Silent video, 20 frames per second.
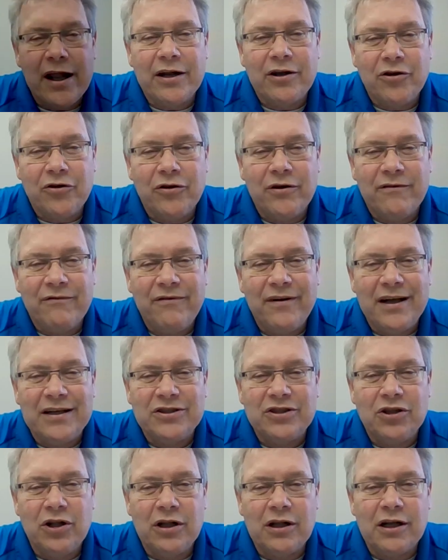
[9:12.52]
not a current
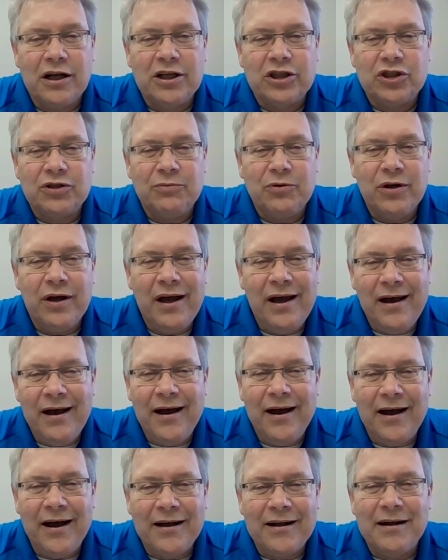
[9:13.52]
Fastenal customer,
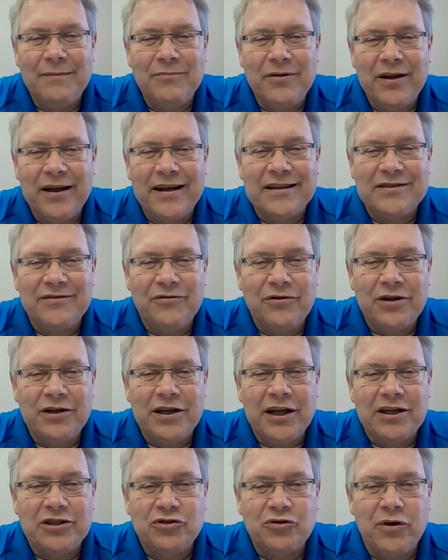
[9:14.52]
come take us for a
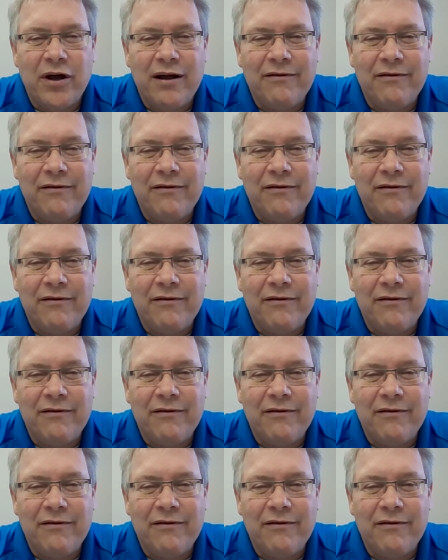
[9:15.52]
test